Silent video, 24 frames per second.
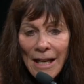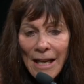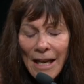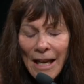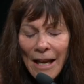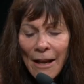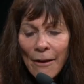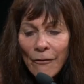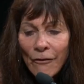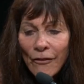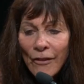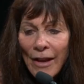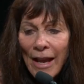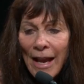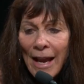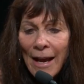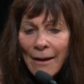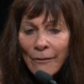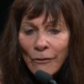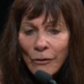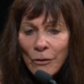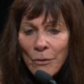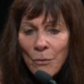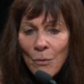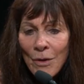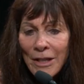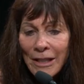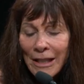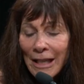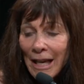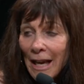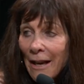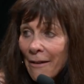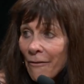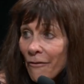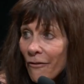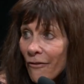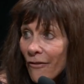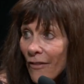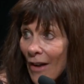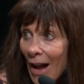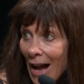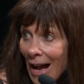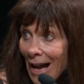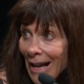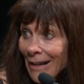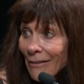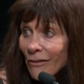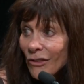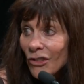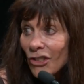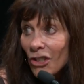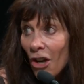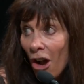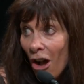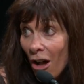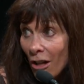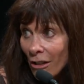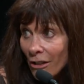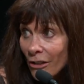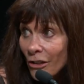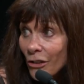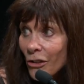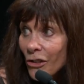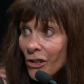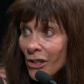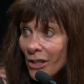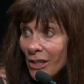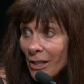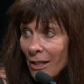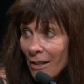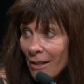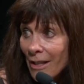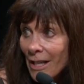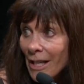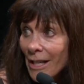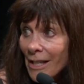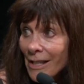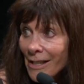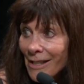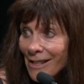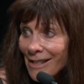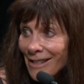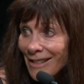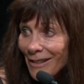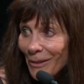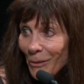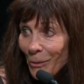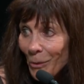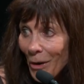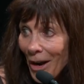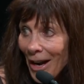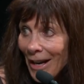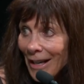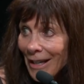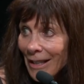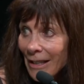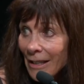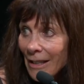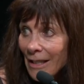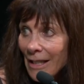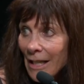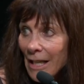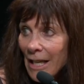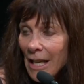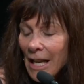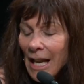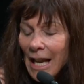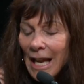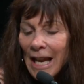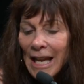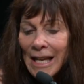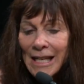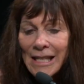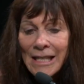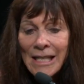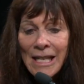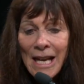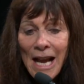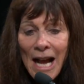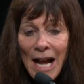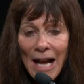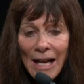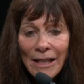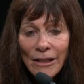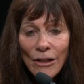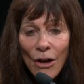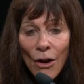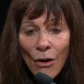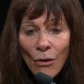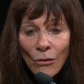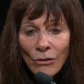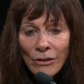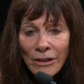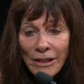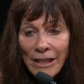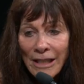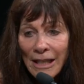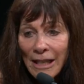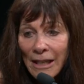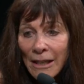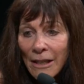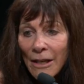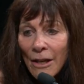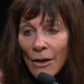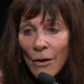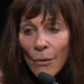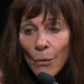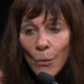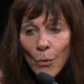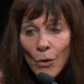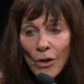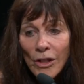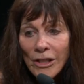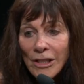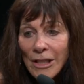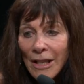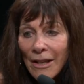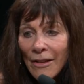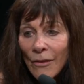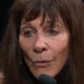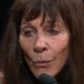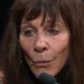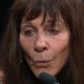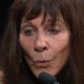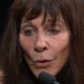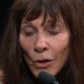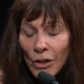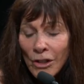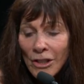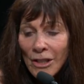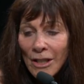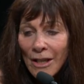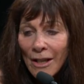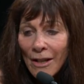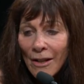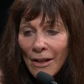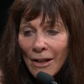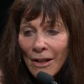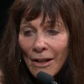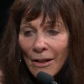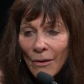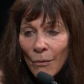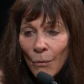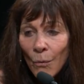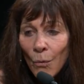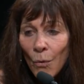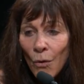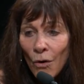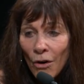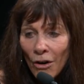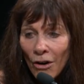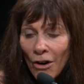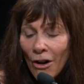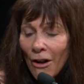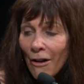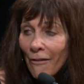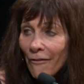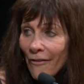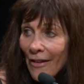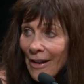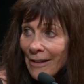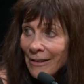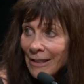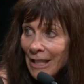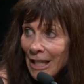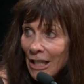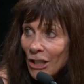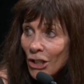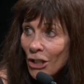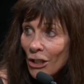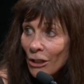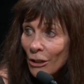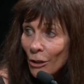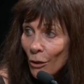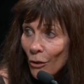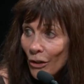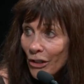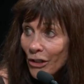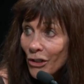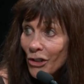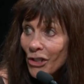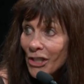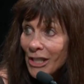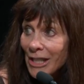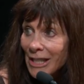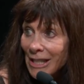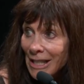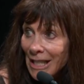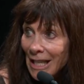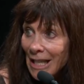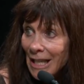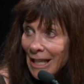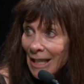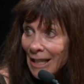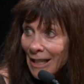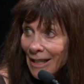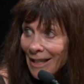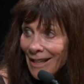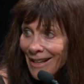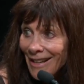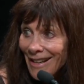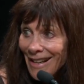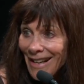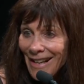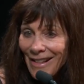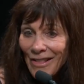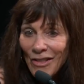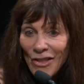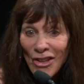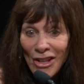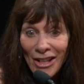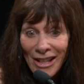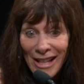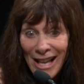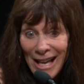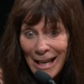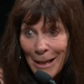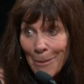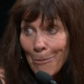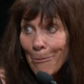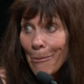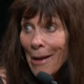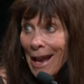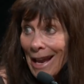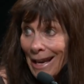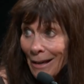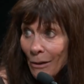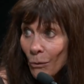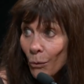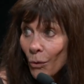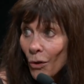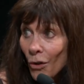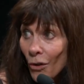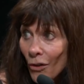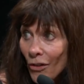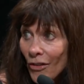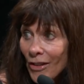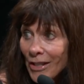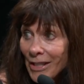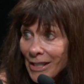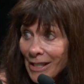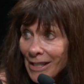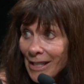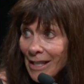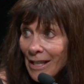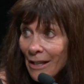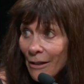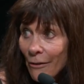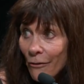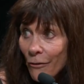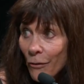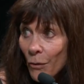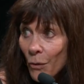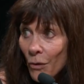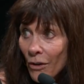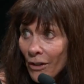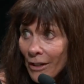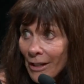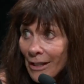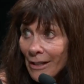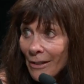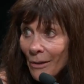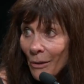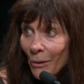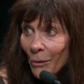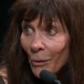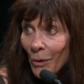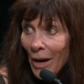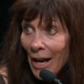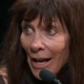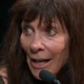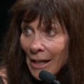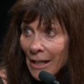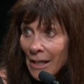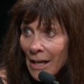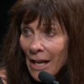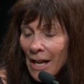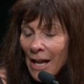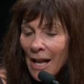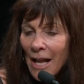If everyone gave five dollars to this, right? It not only would would Warhol Foundation lawyers see the like bankroll that's there for it, right?